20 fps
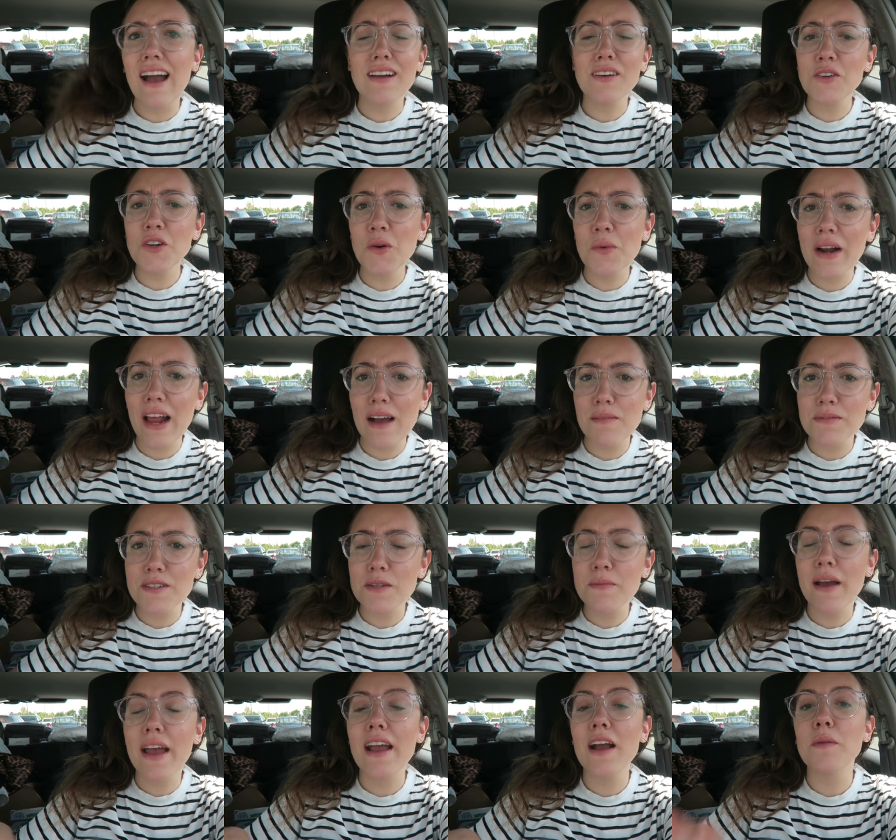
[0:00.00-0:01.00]
I don't know what
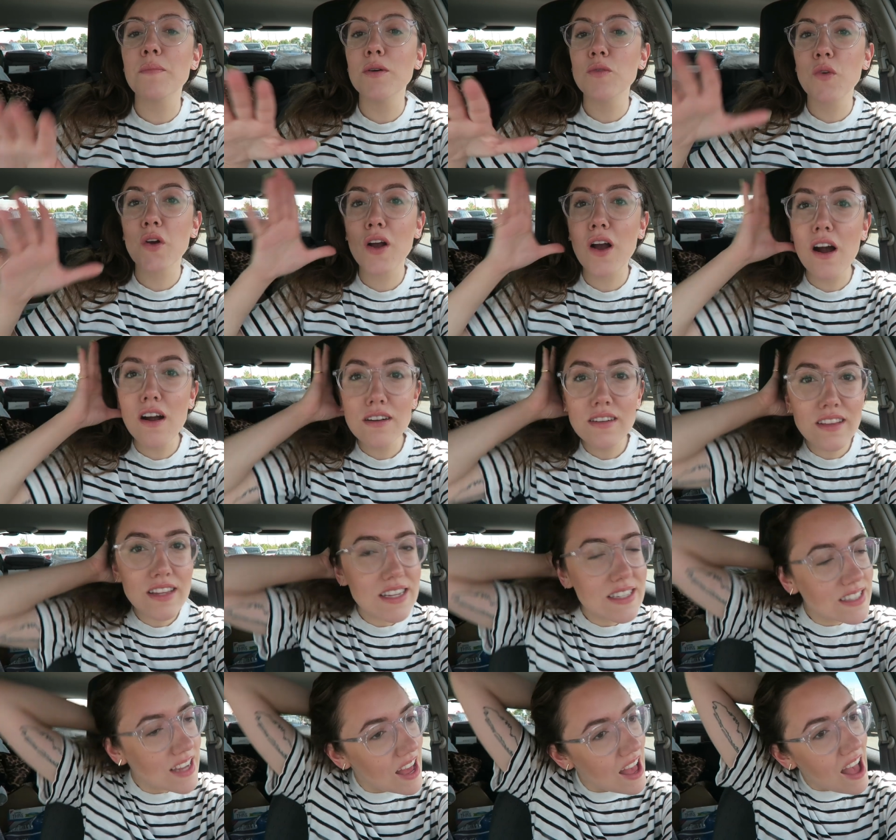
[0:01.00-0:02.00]
happened to my hair, but
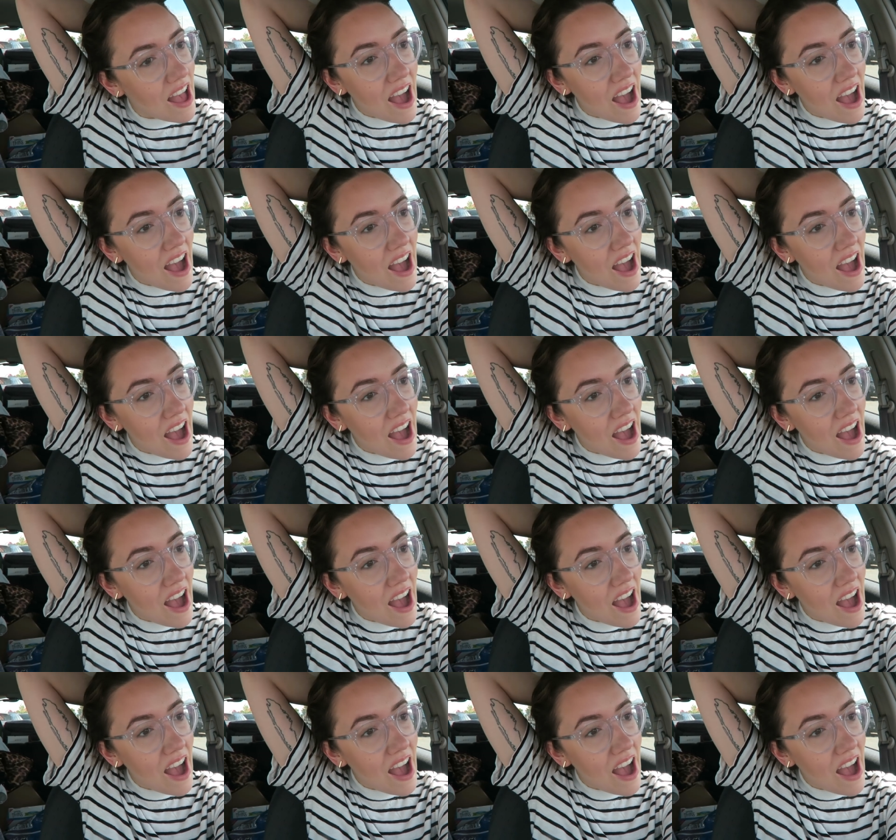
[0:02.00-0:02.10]
regardless,